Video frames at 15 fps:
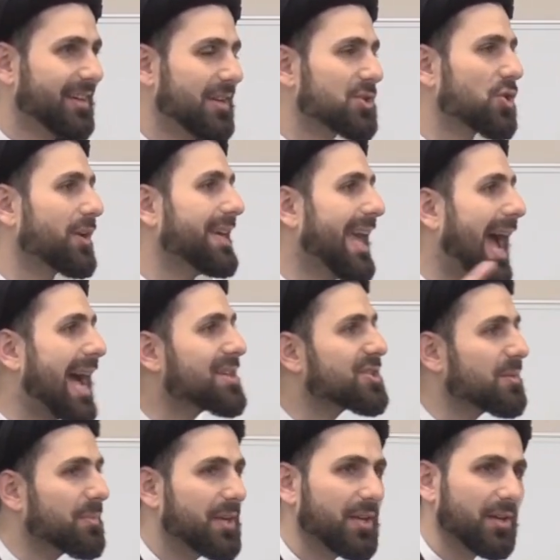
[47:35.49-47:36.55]
So he has
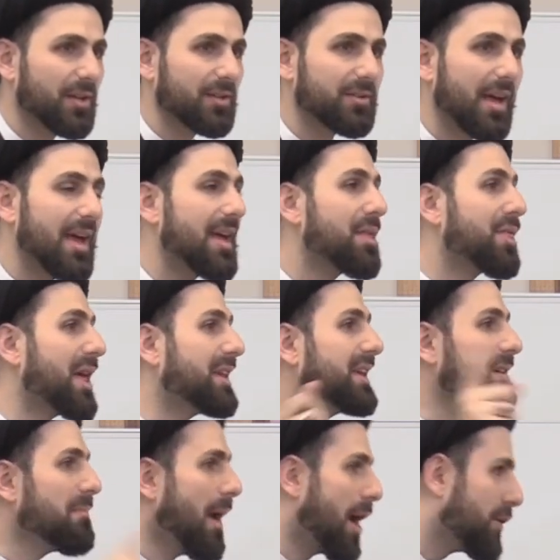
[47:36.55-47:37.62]
him killed. Then
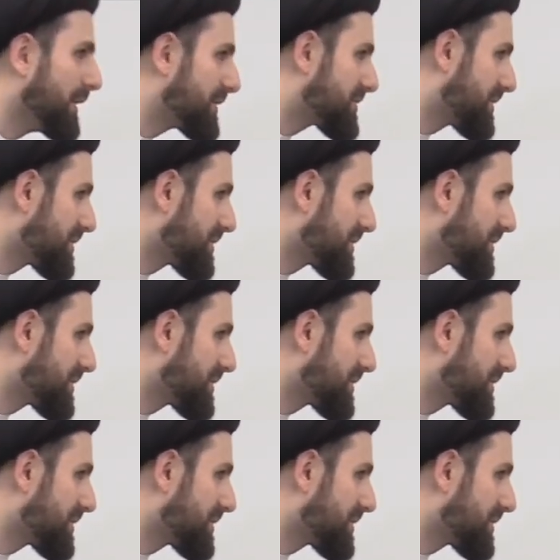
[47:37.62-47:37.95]
he marries